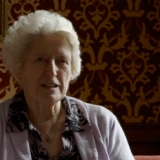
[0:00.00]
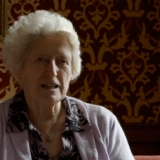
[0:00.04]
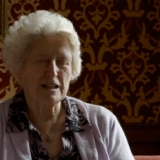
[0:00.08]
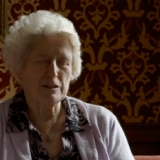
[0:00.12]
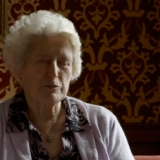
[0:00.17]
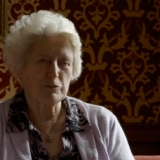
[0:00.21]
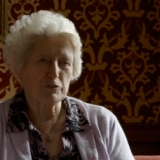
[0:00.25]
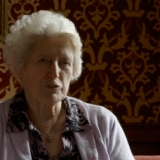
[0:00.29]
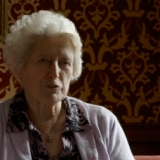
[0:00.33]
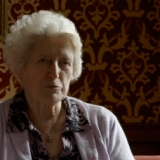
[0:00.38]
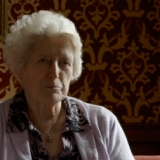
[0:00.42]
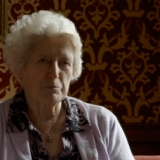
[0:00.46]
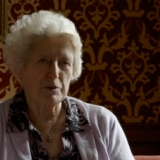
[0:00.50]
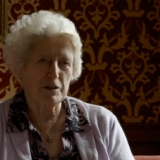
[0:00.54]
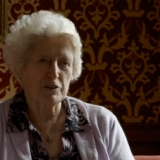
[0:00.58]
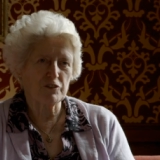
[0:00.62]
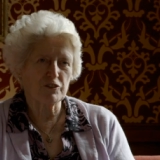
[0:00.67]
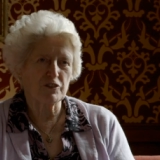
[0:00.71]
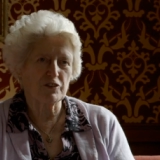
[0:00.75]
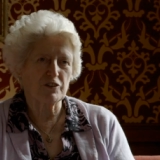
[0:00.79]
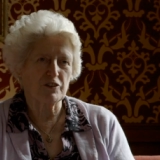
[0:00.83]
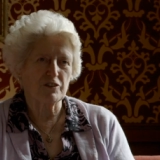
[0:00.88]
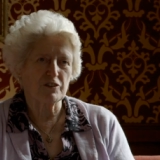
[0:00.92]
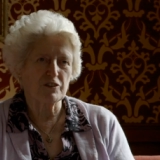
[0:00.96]
I was
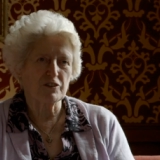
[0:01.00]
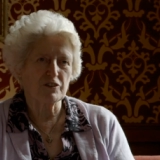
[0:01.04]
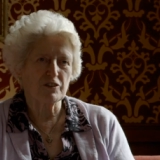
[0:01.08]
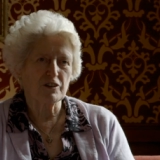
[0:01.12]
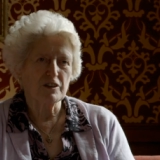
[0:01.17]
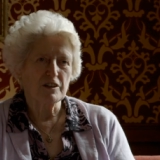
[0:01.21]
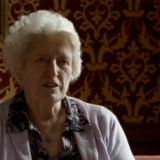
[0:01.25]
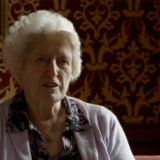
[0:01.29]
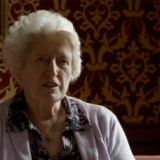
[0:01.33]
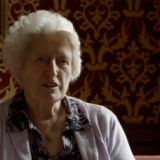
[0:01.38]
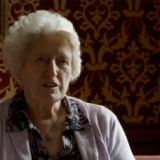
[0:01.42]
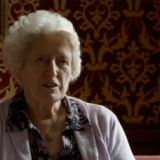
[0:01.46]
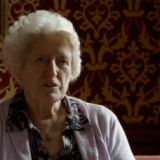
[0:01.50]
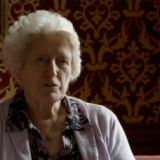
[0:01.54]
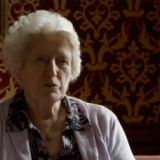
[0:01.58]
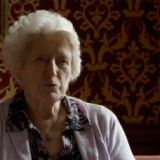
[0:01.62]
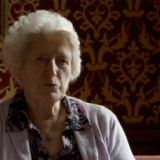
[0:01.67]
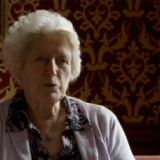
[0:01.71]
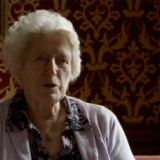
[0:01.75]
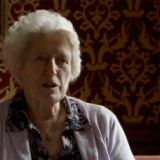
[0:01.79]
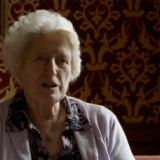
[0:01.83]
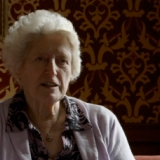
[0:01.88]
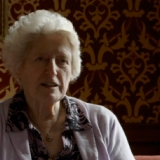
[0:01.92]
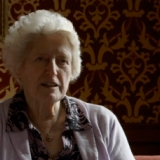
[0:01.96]
president,
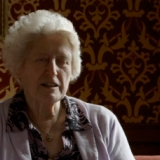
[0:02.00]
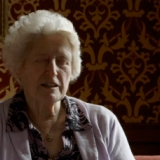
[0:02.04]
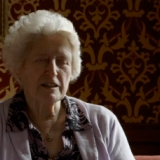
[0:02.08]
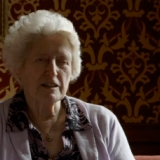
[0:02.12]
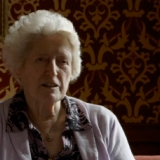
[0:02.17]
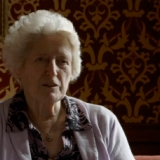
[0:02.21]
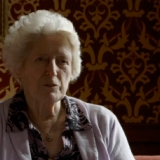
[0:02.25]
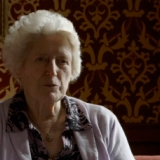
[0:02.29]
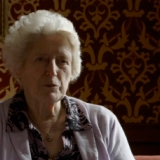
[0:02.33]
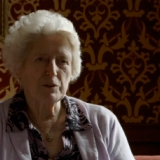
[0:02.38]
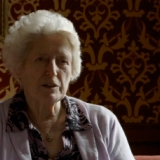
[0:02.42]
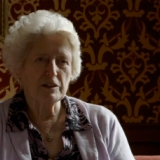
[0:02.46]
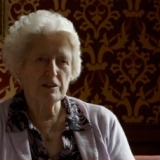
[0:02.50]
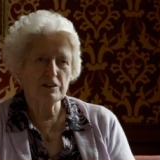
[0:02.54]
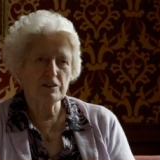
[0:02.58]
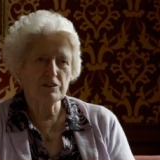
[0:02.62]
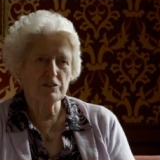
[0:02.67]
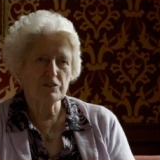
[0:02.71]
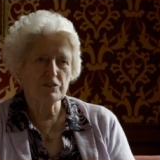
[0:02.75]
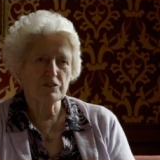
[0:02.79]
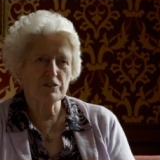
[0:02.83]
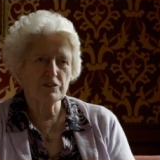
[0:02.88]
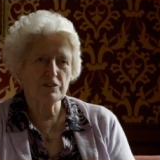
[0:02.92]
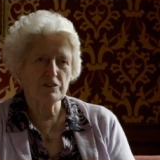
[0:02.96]
working
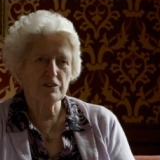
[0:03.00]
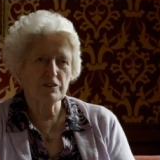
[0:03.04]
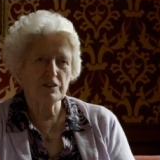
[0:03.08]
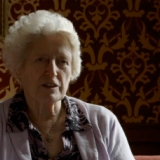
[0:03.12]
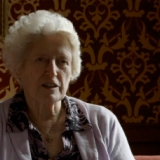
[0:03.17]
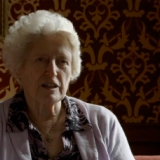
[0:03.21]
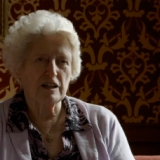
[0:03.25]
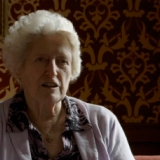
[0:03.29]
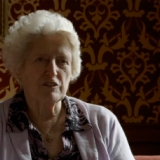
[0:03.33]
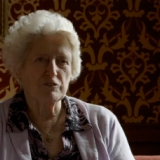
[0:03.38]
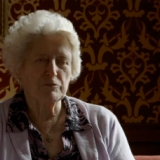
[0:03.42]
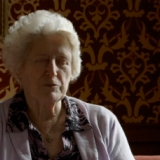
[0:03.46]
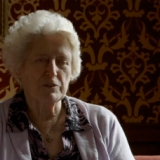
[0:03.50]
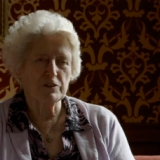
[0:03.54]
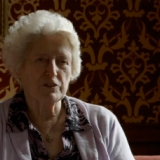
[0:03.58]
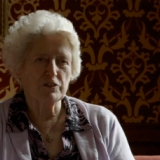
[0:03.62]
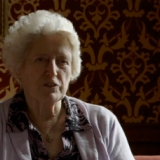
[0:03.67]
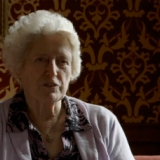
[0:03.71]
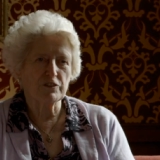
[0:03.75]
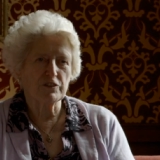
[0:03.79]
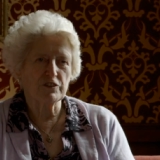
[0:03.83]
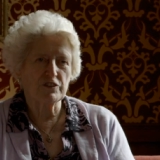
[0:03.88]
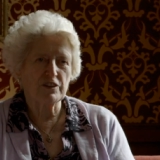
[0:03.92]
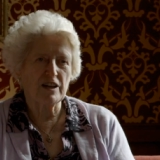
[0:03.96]
with the government
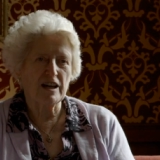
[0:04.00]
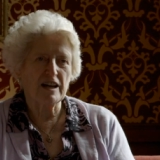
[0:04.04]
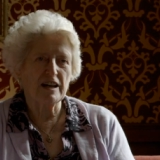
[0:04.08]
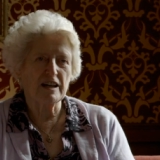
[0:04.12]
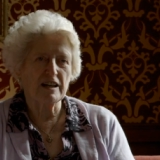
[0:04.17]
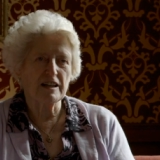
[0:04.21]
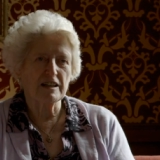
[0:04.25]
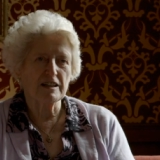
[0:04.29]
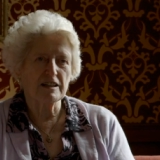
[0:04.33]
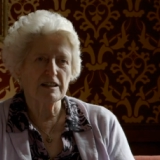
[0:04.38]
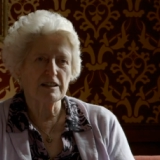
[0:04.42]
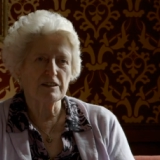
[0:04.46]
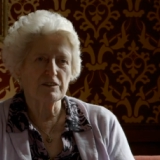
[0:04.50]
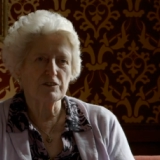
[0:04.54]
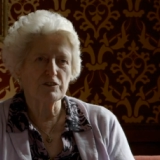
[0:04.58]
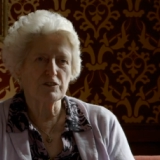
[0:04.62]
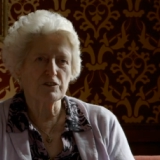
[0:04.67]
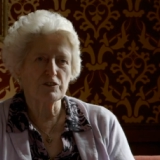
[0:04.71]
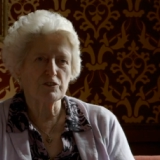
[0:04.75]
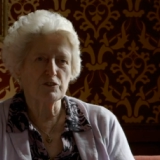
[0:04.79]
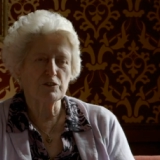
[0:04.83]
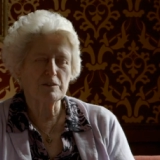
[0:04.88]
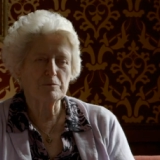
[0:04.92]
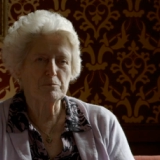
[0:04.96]
of the day
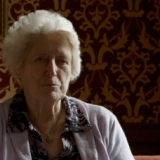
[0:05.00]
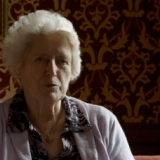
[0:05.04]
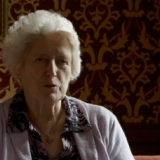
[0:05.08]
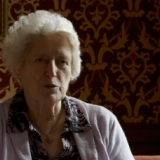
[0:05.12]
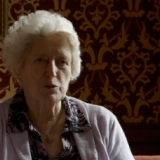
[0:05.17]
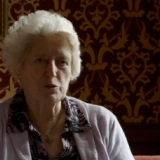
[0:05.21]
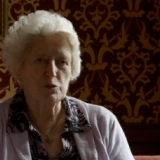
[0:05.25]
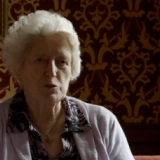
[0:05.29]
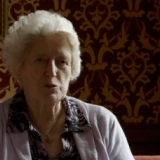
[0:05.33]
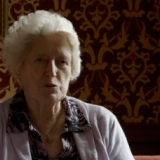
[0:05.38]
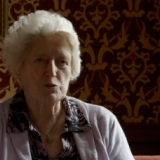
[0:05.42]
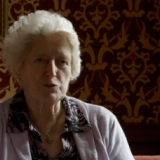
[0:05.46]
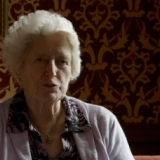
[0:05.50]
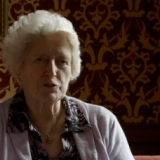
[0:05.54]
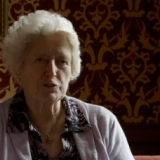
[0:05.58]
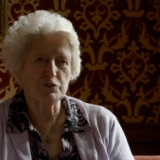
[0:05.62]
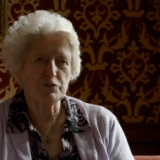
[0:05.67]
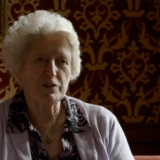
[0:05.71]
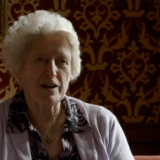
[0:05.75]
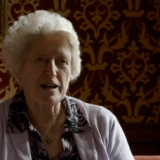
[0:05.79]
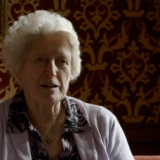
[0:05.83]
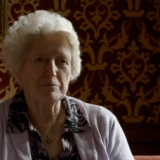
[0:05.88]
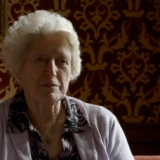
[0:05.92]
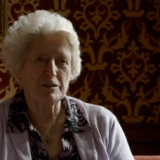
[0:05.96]
to improve the
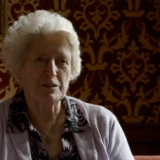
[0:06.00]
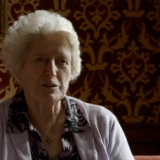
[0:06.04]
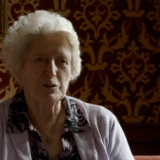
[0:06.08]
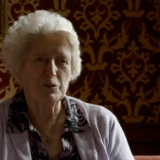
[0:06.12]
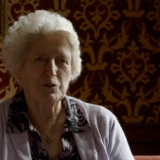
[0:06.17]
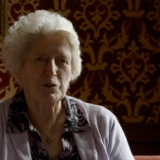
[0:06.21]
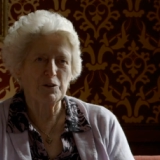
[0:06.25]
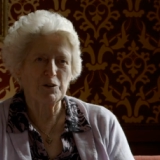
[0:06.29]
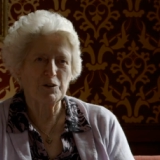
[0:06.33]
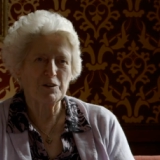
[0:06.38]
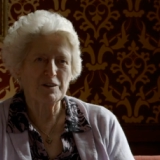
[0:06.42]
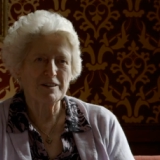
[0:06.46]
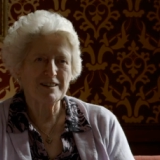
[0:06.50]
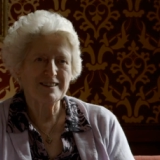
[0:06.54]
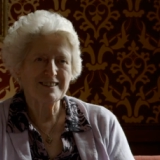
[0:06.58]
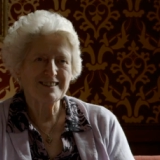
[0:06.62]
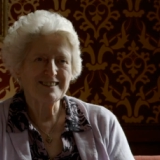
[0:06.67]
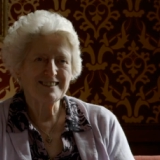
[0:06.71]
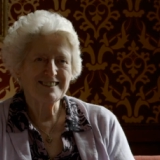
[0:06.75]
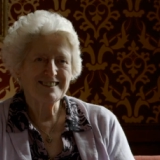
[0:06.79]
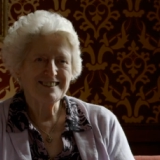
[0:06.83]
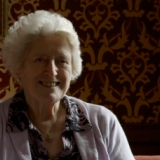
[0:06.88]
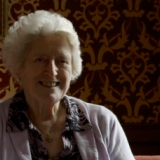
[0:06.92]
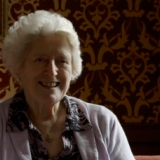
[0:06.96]
family law
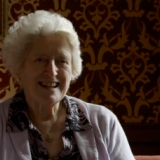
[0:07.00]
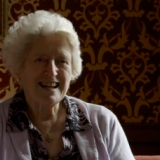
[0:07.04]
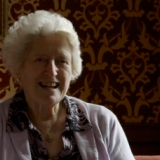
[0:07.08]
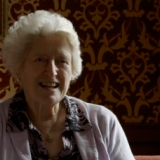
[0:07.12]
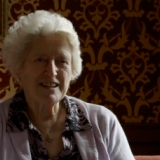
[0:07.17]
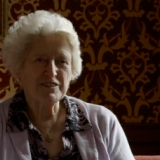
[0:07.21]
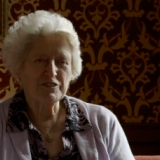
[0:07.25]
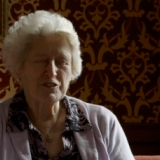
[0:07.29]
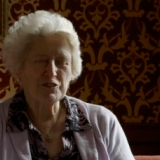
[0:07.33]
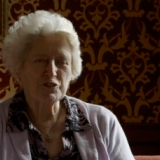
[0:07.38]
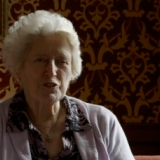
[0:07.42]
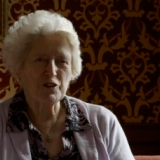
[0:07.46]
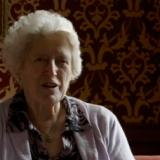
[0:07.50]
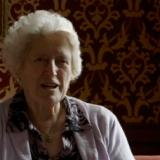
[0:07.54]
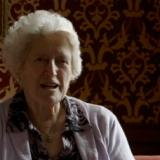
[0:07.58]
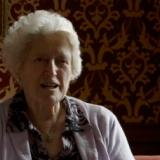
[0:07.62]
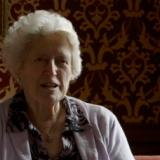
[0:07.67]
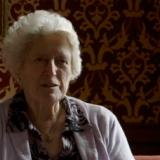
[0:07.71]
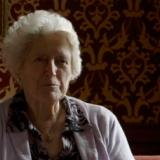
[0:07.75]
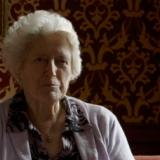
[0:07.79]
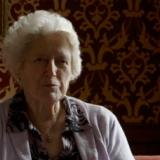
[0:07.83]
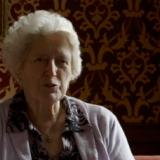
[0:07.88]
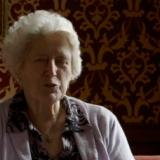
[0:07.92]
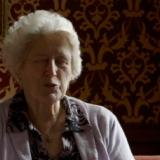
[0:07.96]
and to try
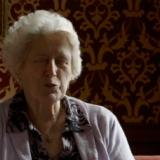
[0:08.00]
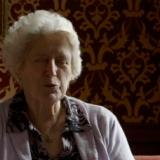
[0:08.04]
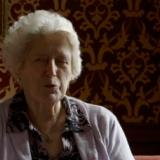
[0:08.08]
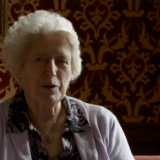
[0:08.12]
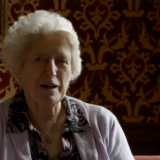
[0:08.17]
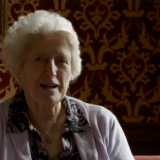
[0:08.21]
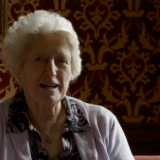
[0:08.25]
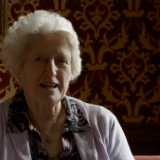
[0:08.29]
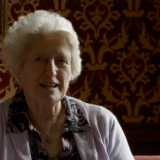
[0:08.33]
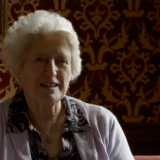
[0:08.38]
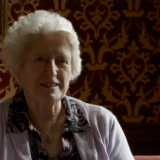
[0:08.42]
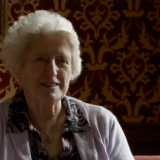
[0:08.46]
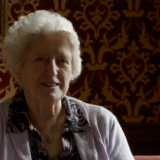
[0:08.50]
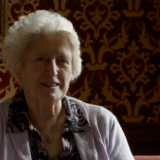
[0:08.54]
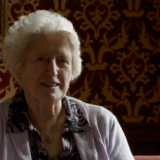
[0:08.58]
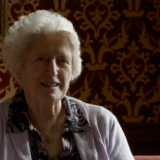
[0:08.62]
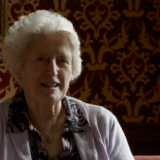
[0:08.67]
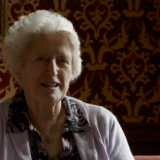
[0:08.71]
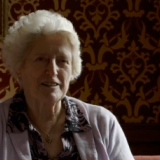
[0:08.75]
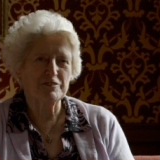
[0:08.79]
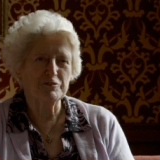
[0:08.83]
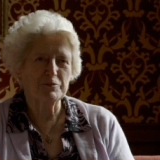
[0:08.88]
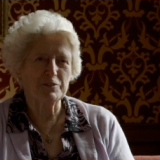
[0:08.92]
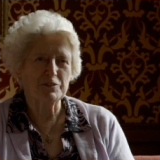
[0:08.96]
and persuade the
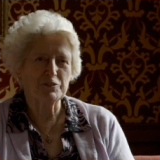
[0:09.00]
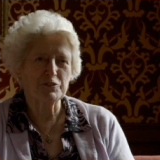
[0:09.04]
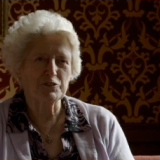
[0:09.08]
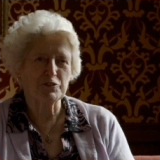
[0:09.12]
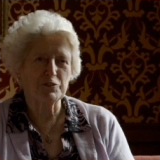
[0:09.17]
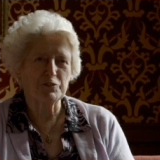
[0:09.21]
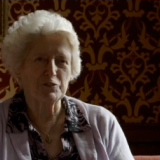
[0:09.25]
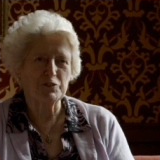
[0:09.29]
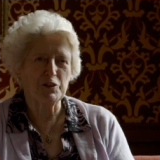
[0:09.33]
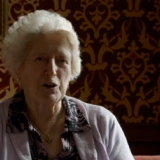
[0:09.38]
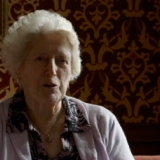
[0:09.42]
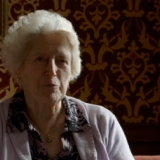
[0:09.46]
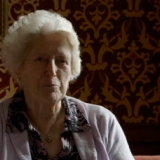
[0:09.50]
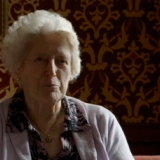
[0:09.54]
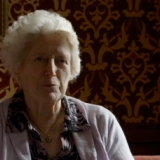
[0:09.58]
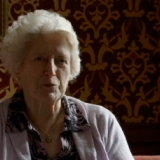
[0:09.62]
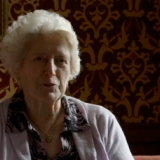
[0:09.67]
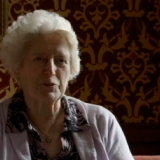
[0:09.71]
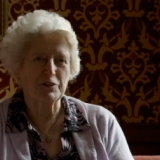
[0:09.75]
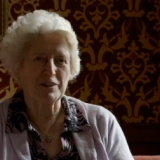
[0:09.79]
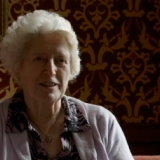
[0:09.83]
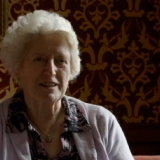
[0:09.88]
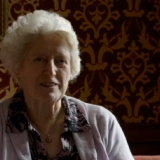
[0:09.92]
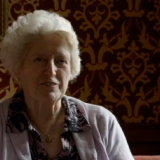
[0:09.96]
government from not
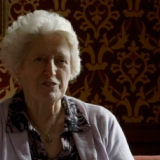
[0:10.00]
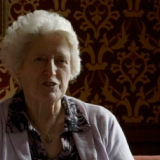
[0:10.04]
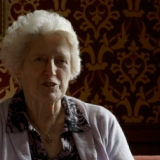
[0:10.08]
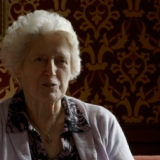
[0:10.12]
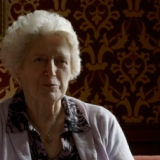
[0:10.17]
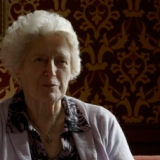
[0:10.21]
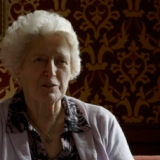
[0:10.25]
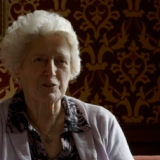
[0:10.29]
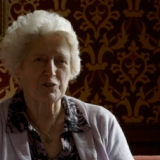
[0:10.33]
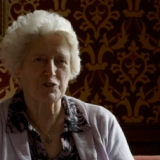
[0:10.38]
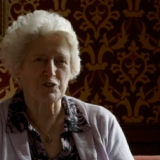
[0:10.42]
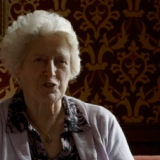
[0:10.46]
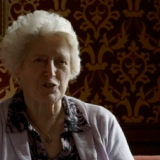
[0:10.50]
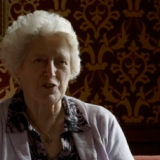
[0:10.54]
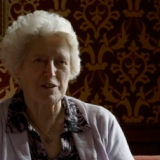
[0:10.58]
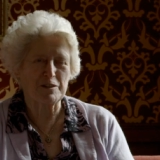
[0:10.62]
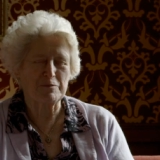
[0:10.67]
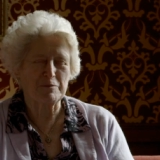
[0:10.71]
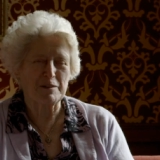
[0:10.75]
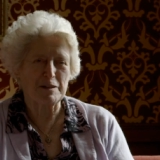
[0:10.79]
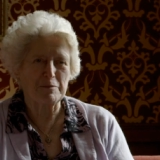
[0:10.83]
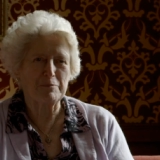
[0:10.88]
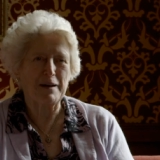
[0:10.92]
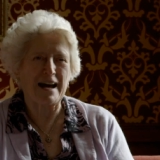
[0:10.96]
putting in some
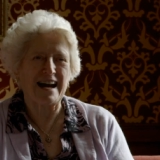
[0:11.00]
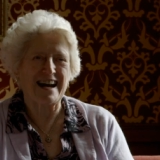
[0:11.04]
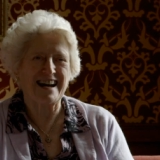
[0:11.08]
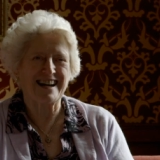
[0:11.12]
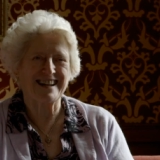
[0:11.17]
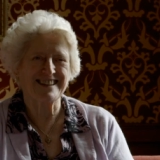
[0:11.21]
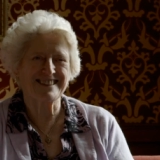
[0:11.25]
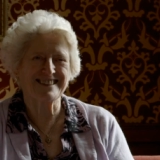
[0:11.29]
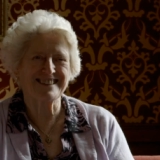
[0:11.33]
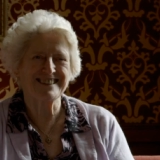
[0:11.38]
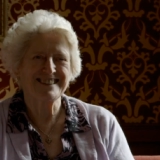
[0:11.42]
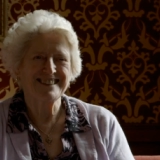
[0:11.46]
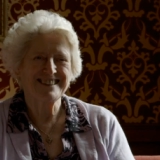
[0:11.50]
extremely bad